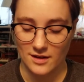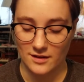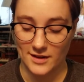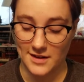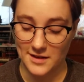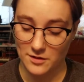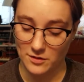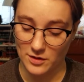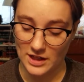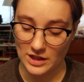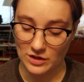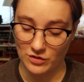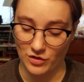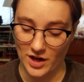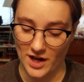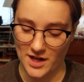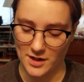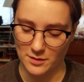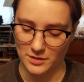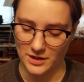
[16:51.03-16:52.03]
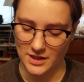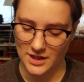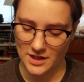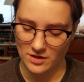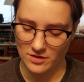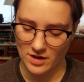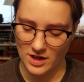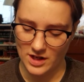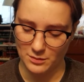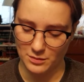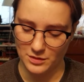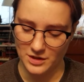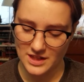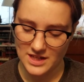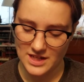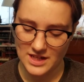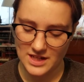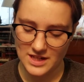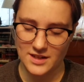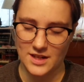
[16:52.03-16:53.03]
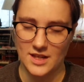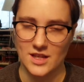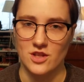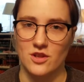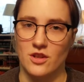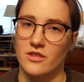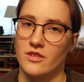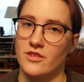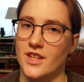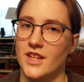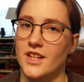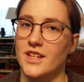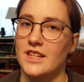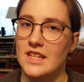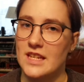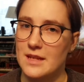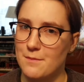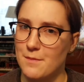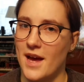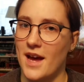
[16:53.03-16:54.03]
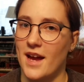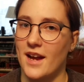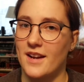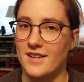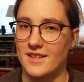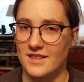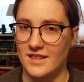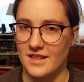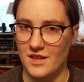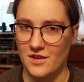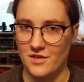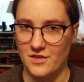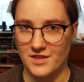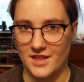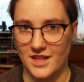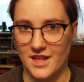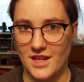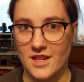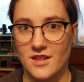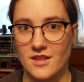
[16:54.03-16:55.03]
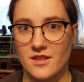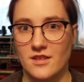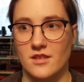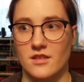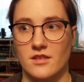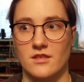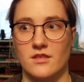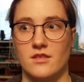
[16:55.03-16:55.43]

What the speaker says: Like incredibly, incredibly neat. And you know there's like neat backs and there's like